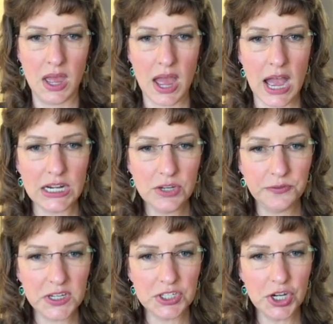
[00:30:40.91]
How do you
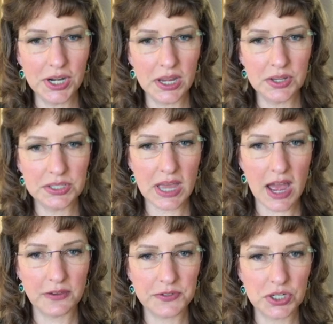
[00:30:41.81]
fix your nails
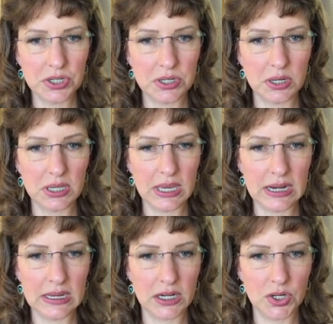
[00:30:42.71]
after
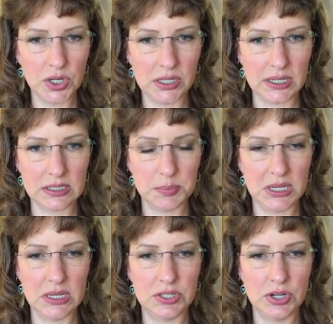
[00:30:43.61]
getting acrylics,
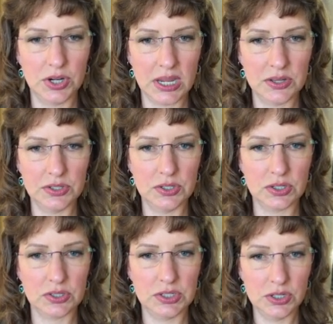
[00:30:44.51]
because your nails
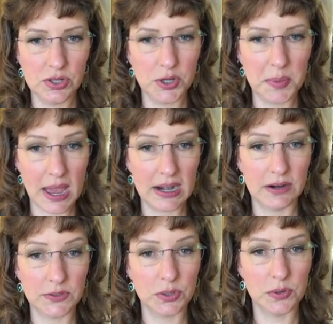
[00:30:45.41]
still look bad
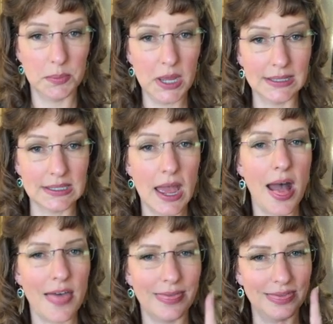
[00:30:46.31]
after 3 months?
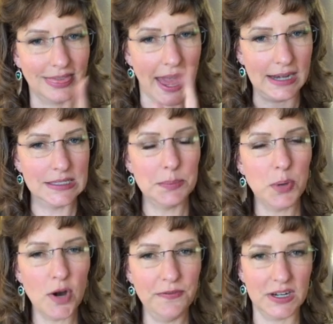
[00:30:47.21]
That is a
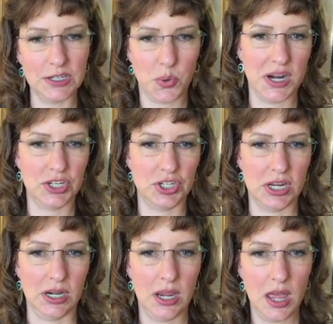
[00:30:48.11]
perfect
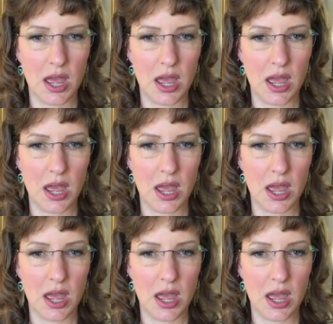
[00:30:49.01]
question.